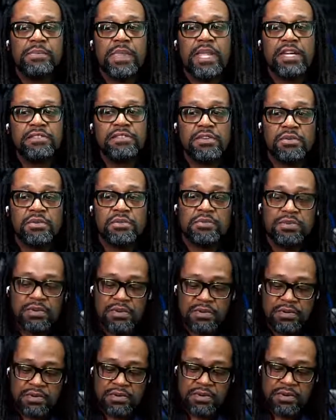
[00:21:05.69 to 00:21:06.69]
And so
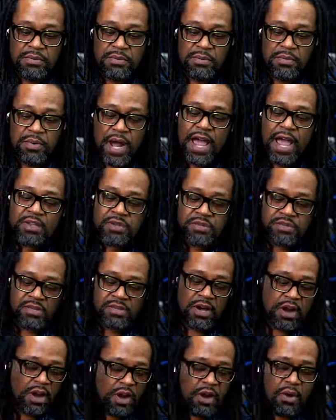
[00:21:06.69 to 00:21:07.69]
I used to
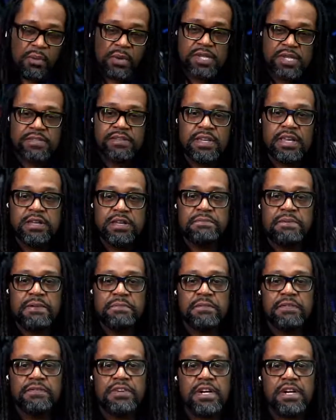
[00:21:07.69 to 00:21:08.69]
always say to
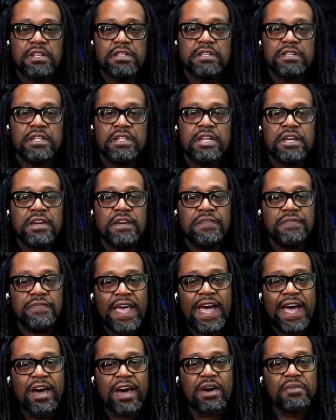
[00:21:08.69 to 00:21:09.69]
people of color,
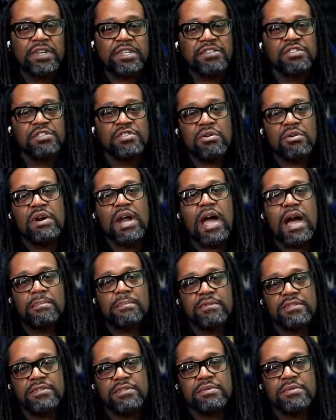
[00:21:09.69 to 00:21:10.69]
now this is your
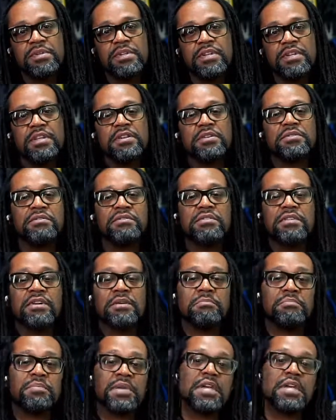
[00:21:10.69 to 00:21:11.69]
opportunity to
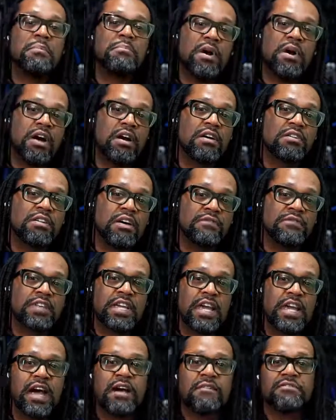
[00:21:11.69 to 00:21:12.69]
be a part of the
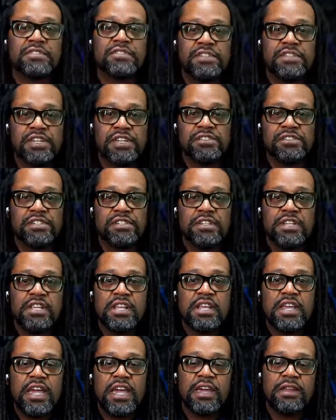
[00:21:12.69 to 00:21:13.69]
conversation.
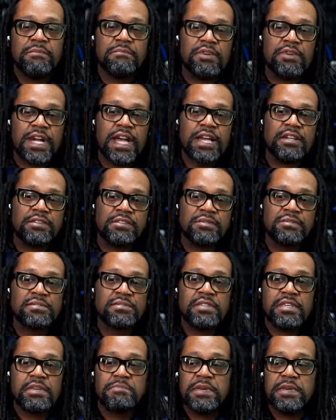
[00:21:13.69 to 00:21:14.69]
And when I do
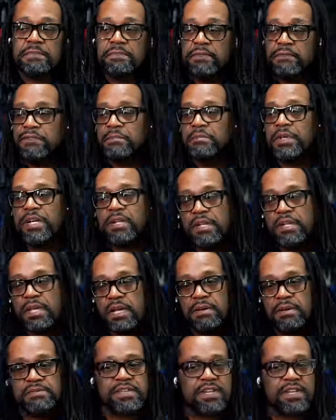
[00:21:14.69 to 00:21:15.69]
see people from the
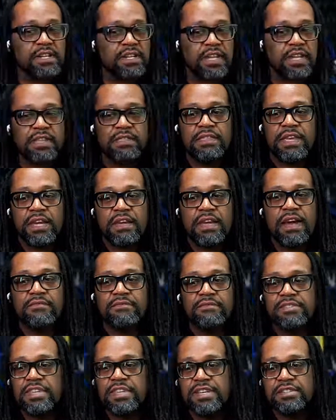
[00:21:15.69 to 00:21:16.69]
clubs getting in that
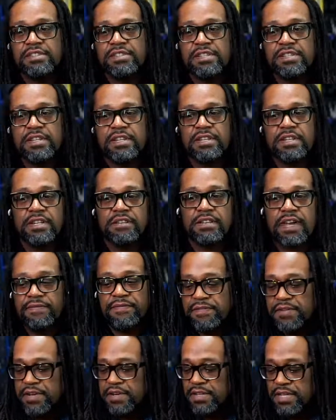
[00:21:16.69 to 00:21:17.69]
conversation, it
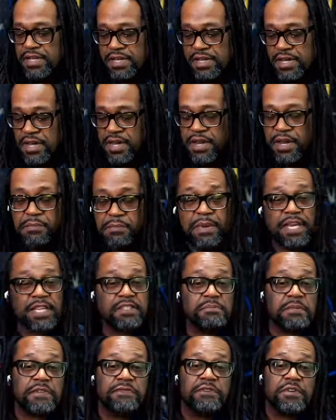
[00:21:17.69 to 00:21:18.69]
definitely makes
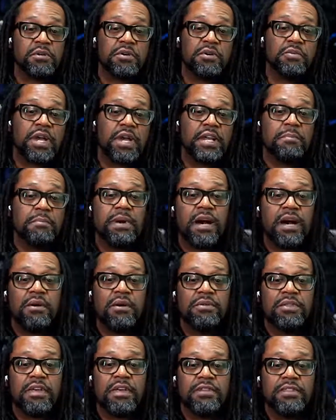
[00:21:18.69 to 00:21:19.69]
me feel great
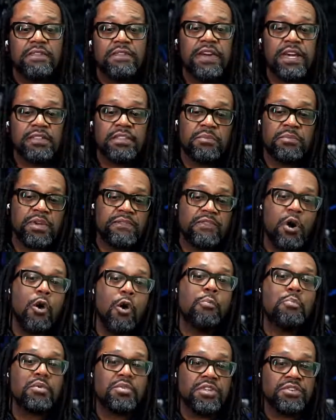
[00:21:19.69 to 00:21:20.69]
about the fact that we've
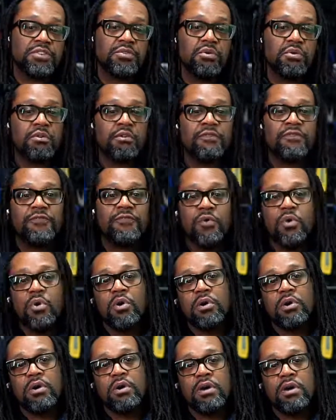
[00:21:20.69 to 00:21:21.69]
opened the door
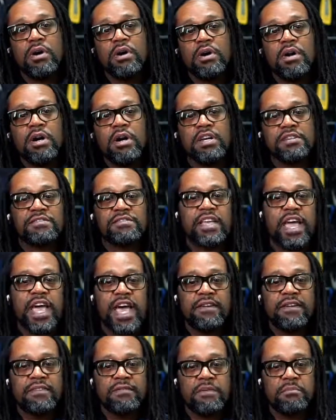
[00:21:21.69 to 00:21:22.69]
for us to
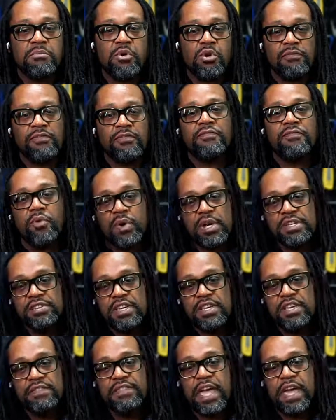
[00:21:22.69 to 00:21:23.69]
have more of a voice
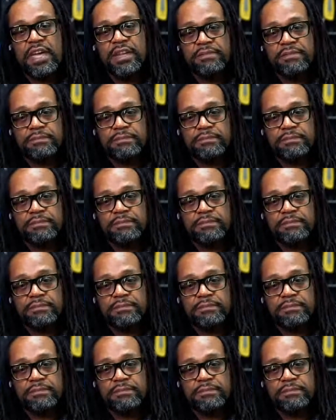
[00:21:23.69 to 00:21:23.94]
in that.